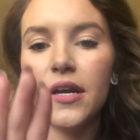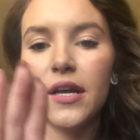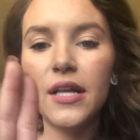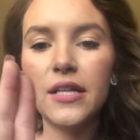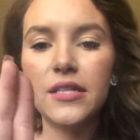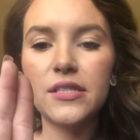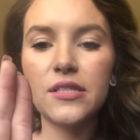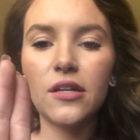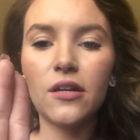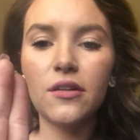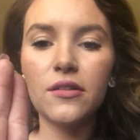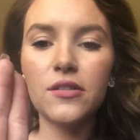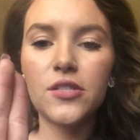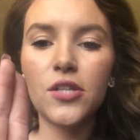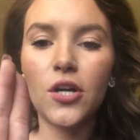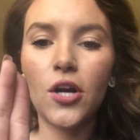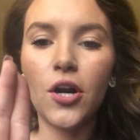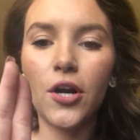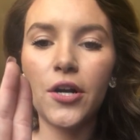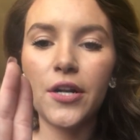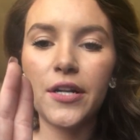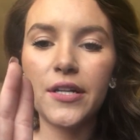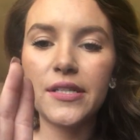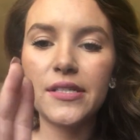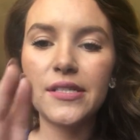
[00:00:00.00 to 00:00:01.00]
It's called
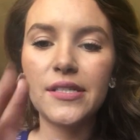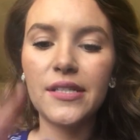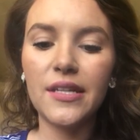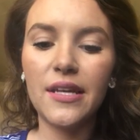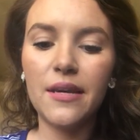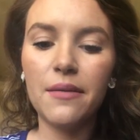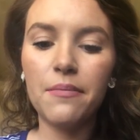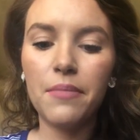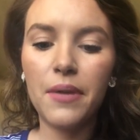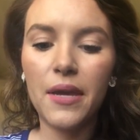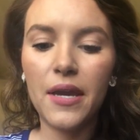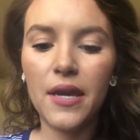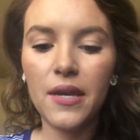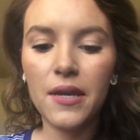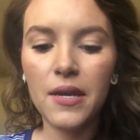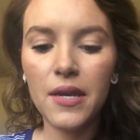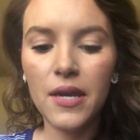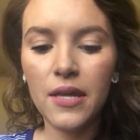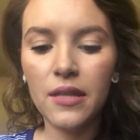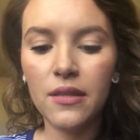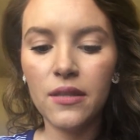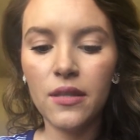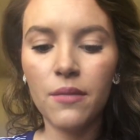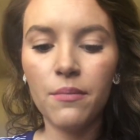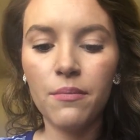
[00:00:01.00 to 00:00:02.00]
Tarteist Lip Paint
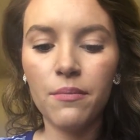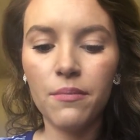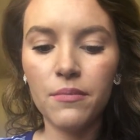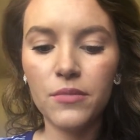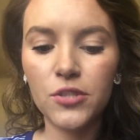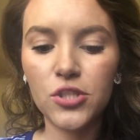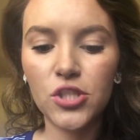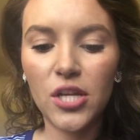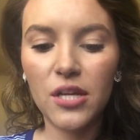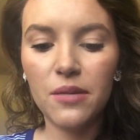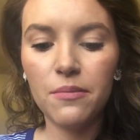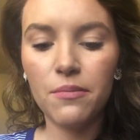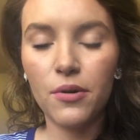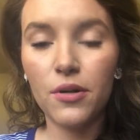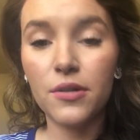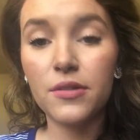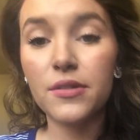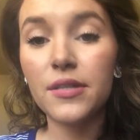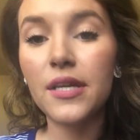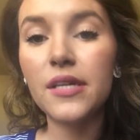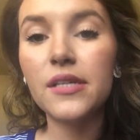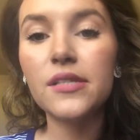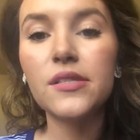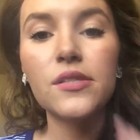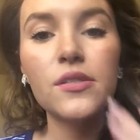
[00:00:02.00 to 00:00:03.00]
in the shade
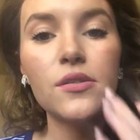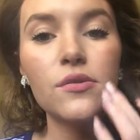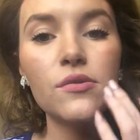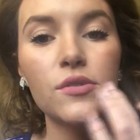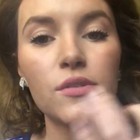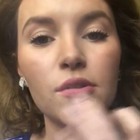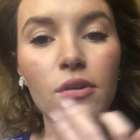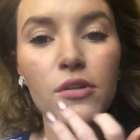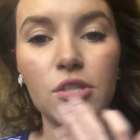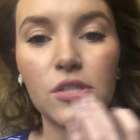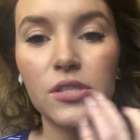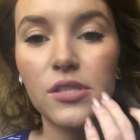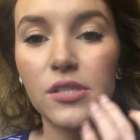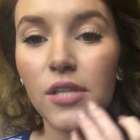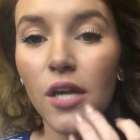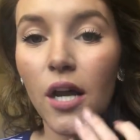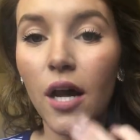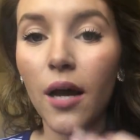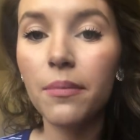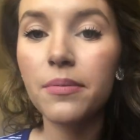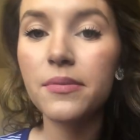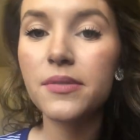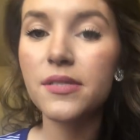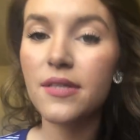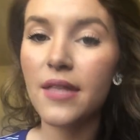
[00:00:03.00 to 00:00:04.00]
Birthday Suit, so I just
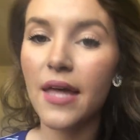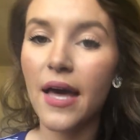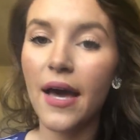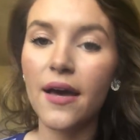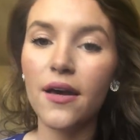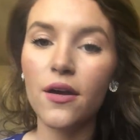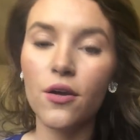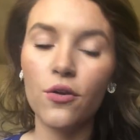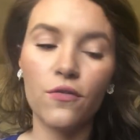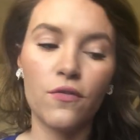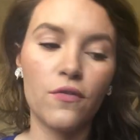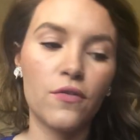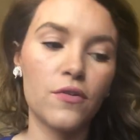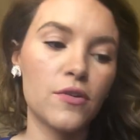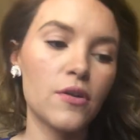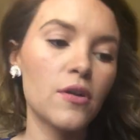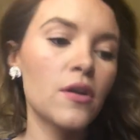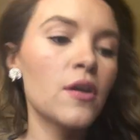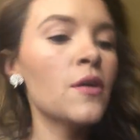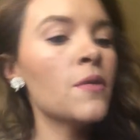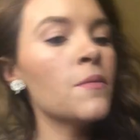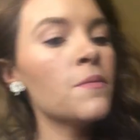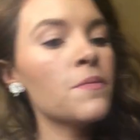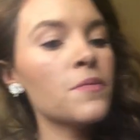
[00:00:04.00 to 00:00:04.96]
topped that over